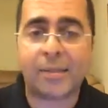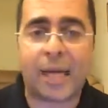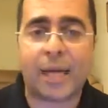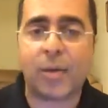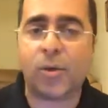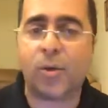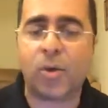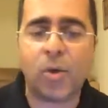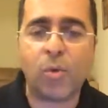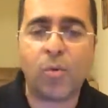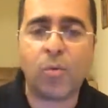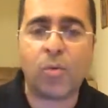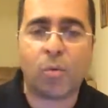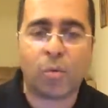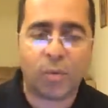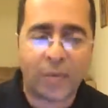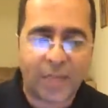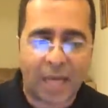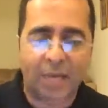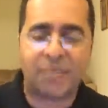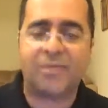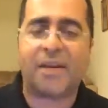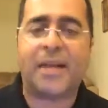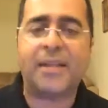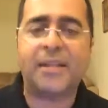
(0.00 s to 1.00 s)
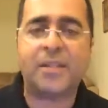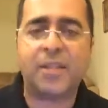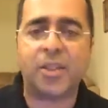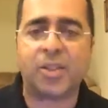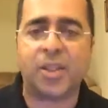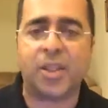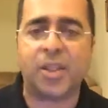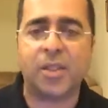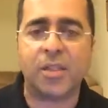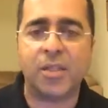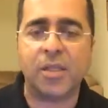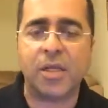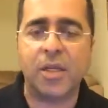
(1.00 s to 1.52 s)
I don't know what the advantage
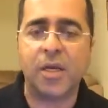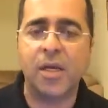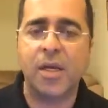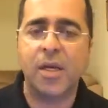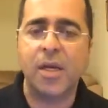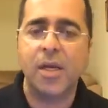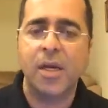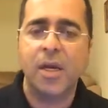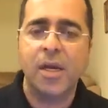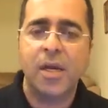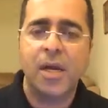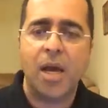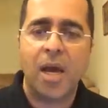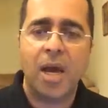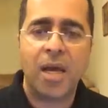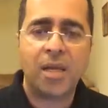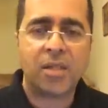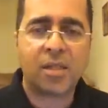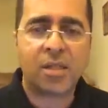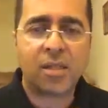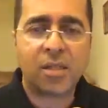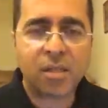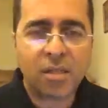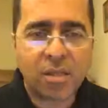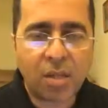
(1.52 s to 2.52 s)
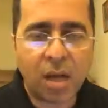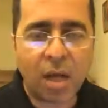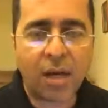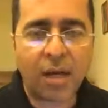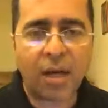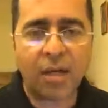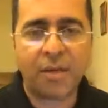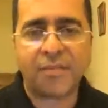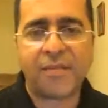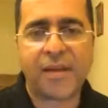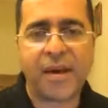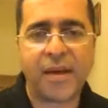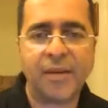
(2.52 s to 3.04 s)
is stuck
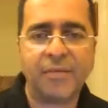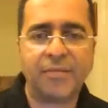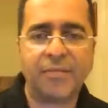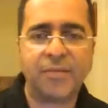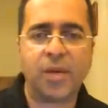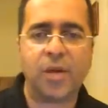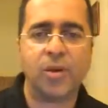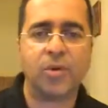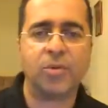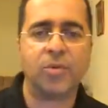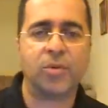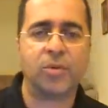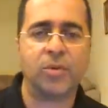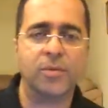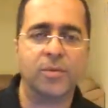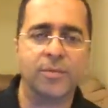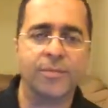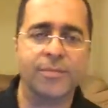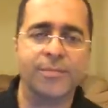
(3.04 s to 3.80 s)
at 5,000.